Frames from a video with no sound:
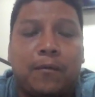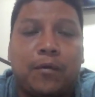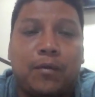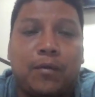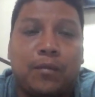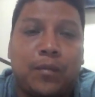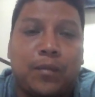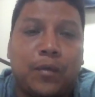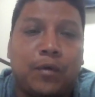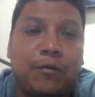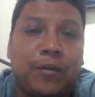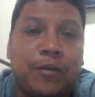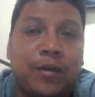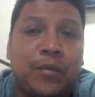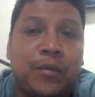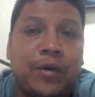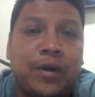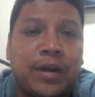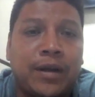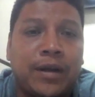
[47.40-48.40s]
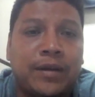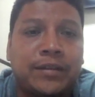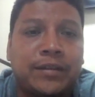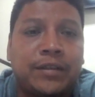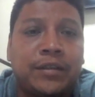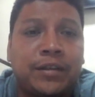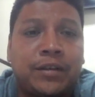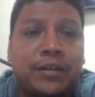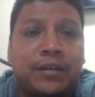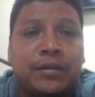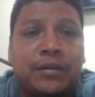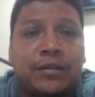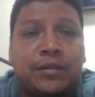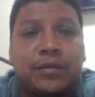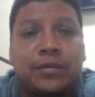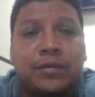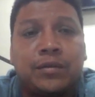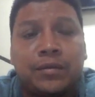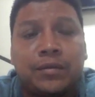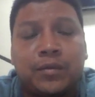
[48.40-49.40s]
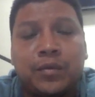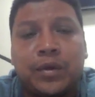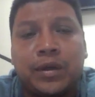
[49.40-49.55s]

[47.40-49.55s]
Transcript: November last year. So